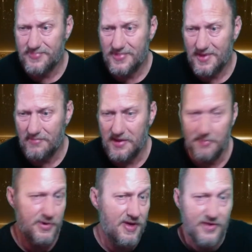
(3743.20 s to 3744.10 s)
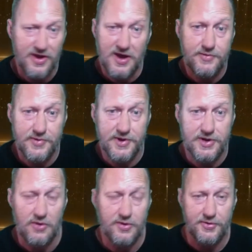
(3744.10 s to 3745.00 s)
People in other countries
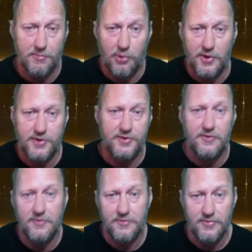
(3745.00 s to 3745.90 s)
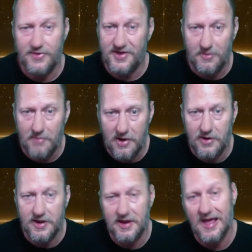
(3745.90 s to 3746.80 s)
showing support to this
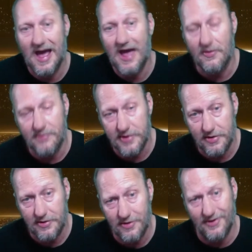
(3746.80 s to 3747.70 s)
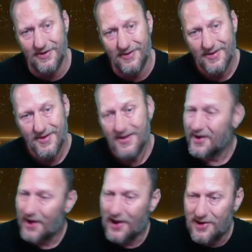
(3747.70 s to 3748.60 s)
American guy over here.
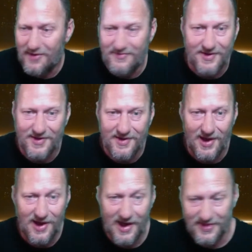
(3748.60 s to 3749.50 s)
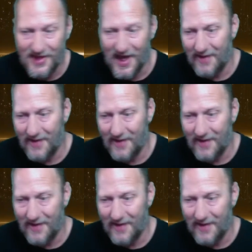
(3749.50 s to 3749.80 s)
I love it. I like that.